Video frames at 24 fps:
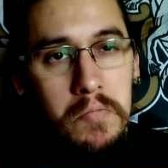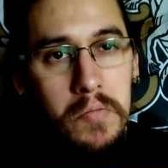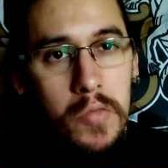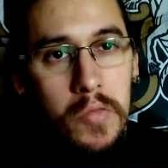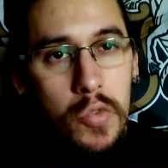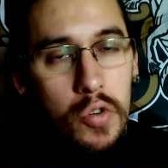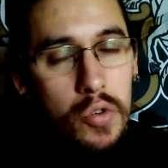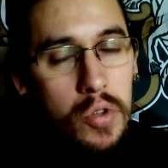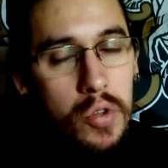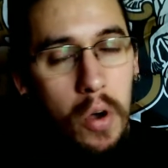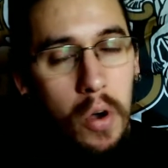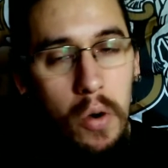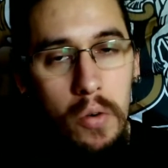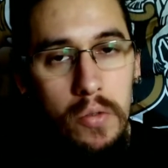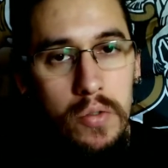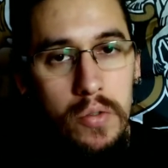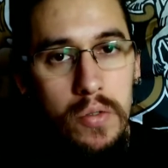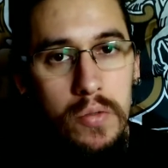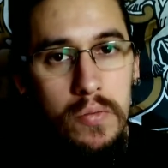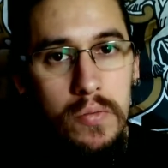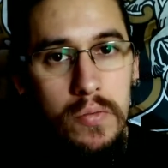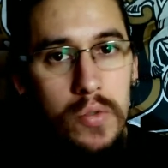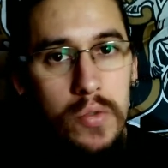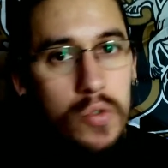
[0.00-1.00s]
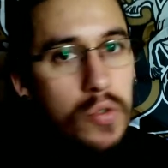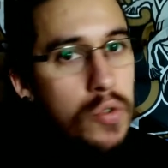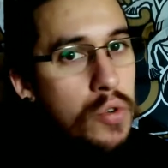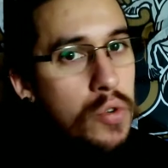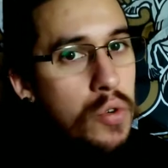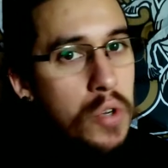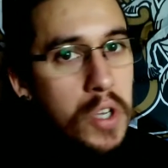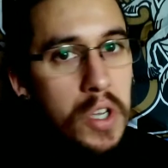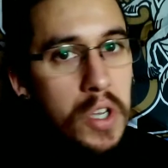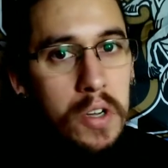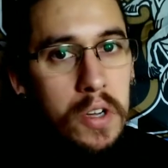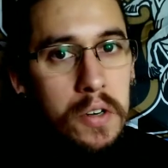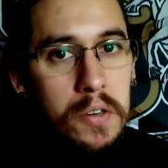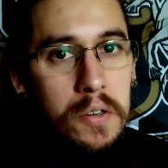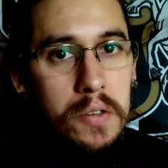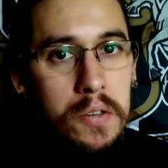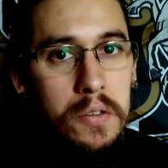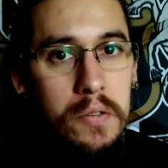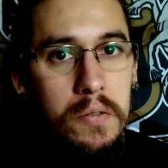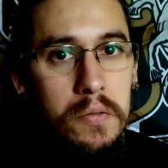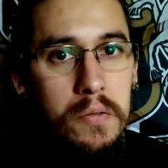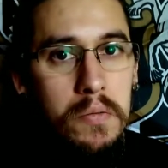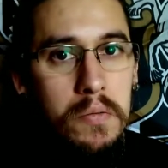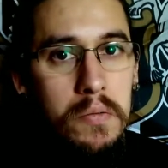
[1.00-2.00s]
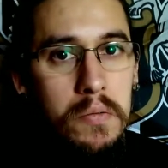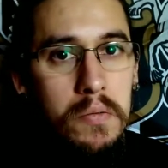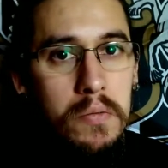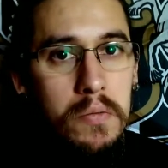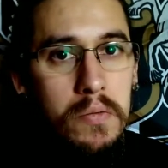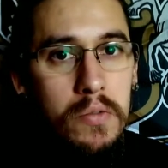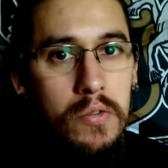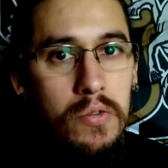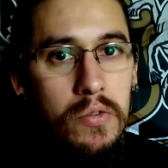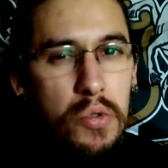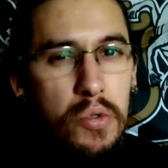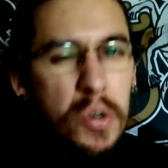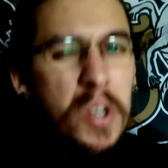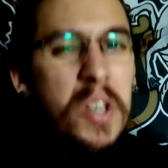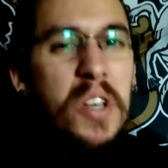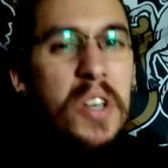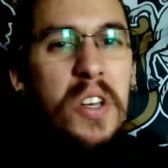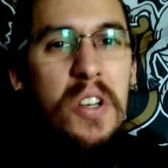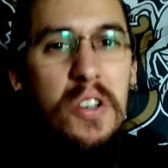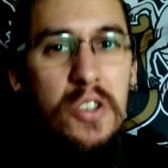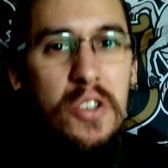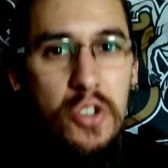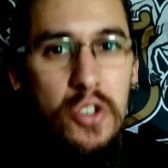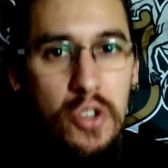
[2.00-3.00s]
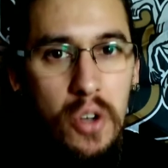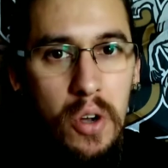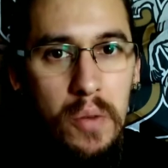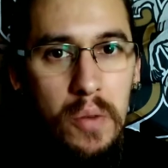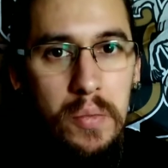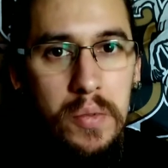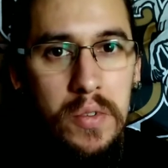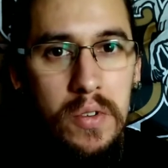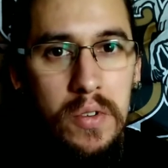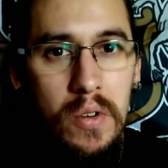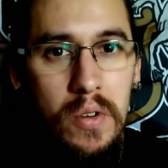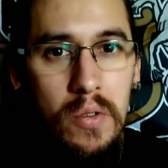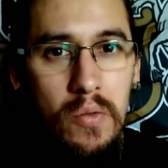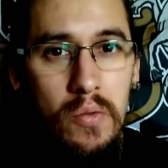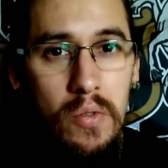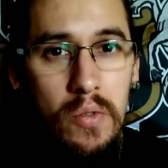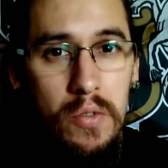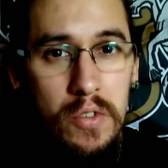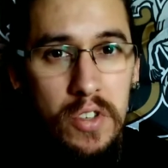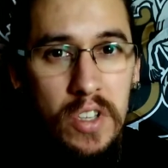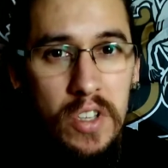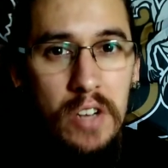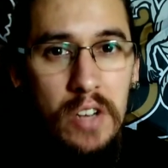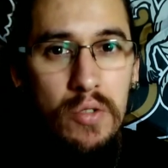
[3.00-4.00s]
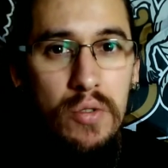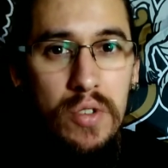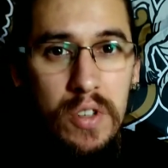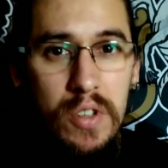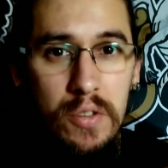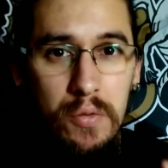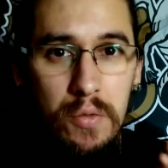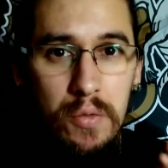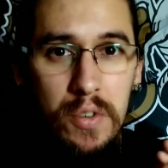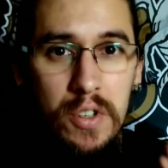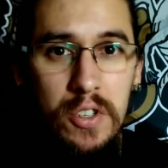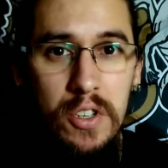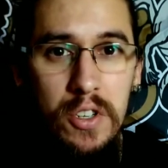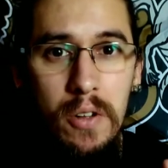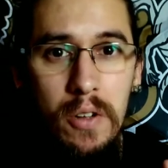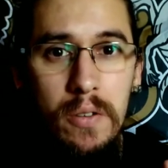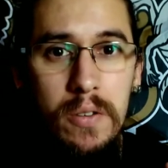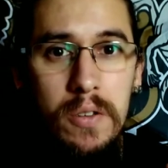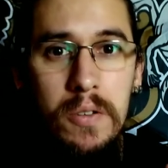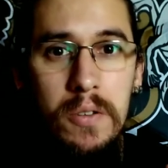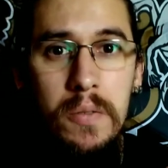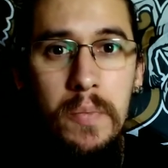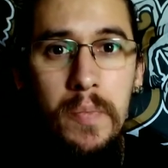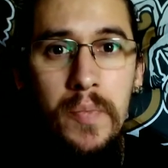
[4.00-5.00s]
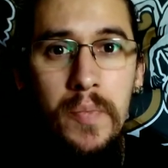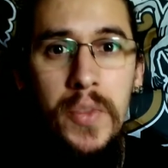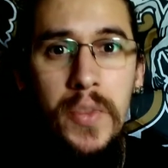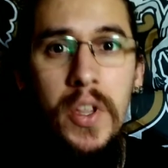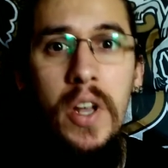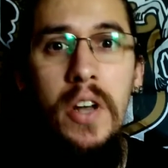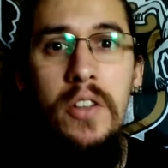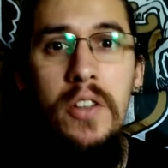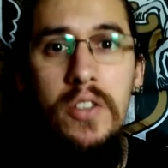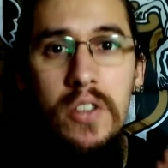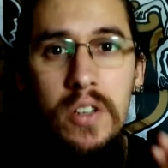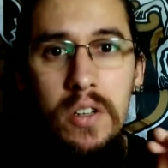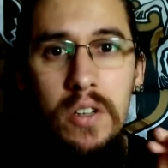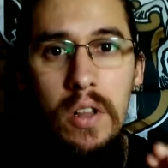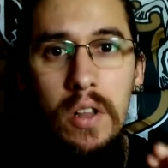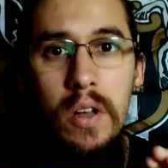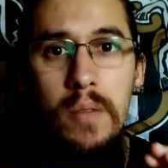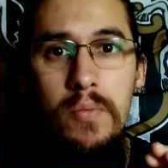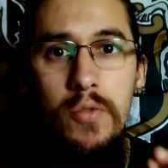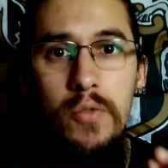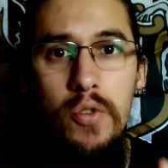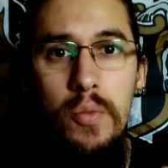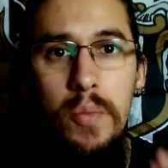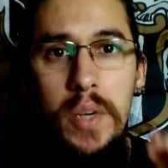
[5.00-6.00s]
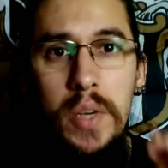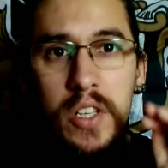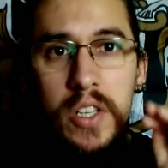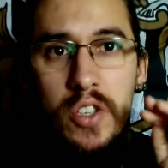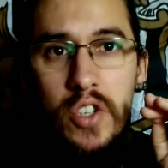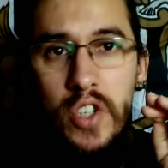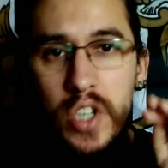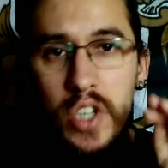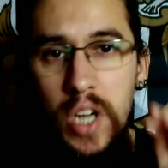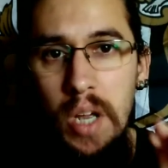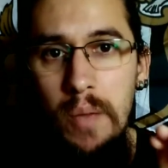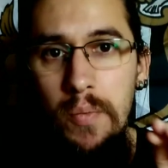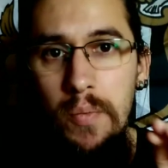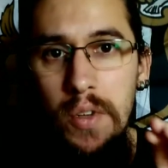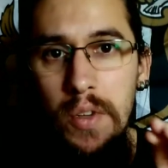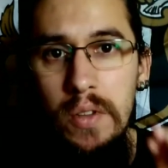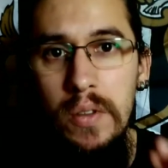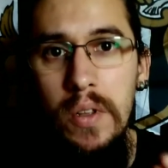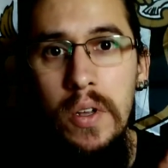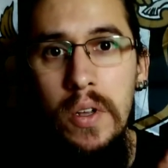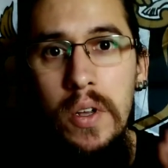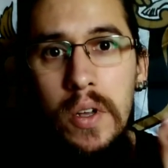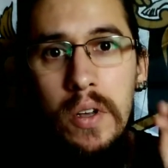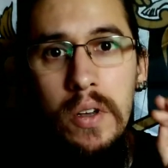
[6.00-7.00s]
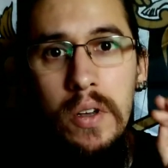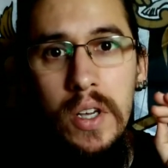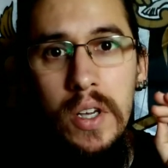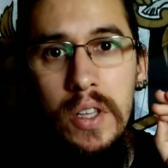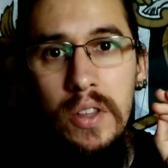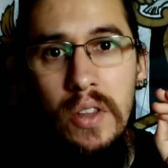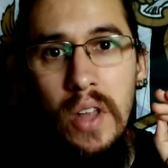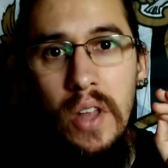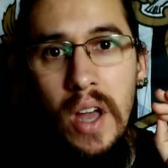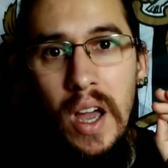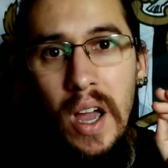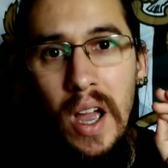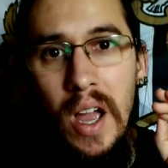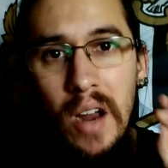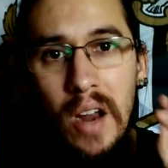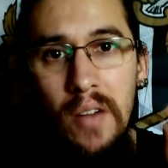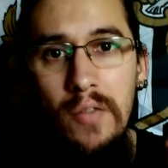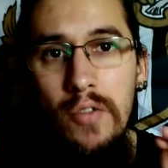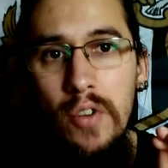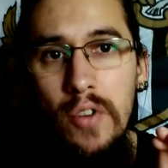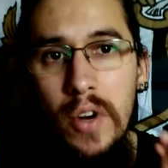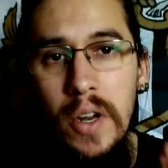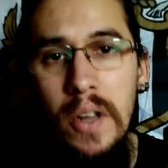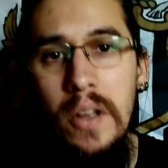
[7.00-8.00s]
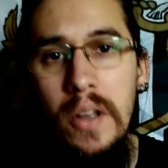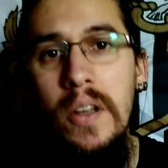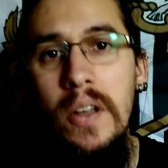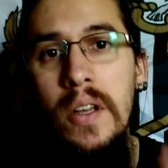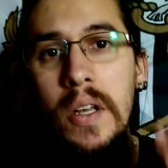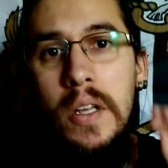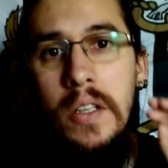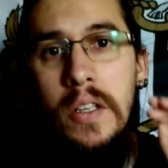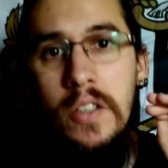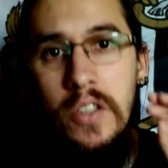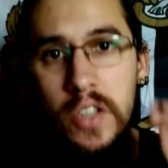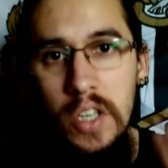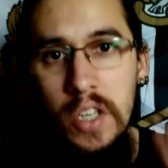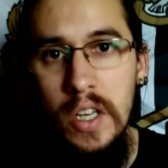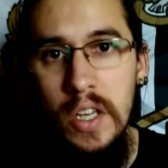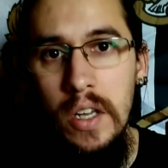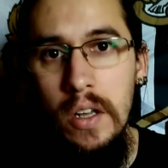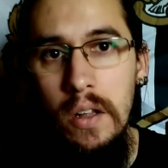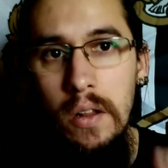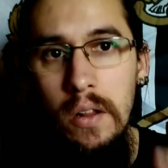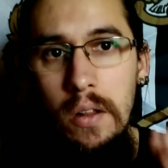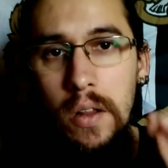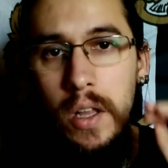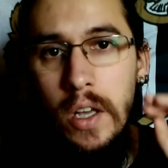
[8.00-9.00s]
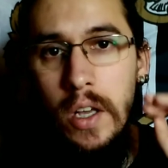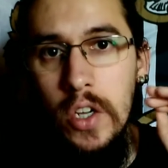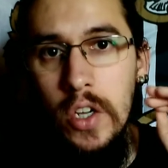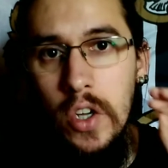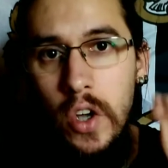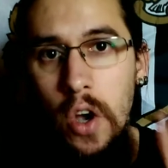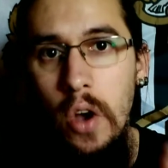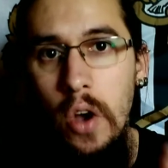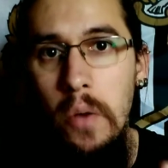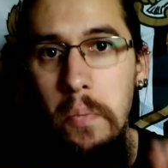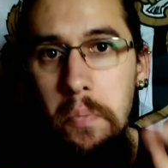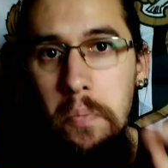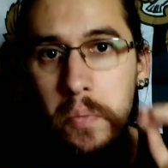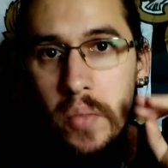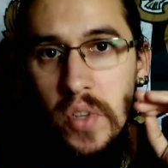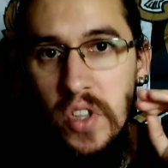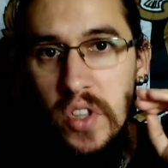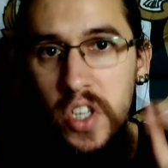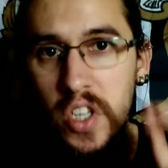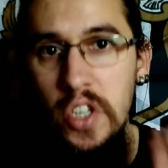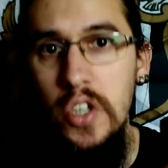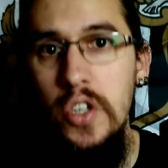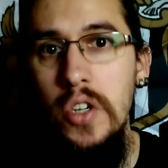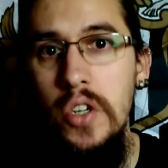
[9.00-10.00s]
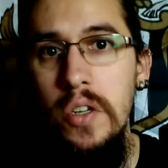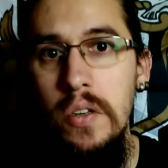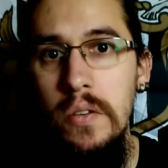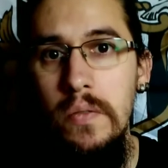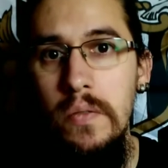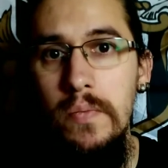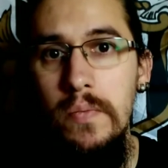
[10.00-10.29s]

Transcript: who knows, two years, Three years tops, we'll start to see results and the club to being champion in every single competition.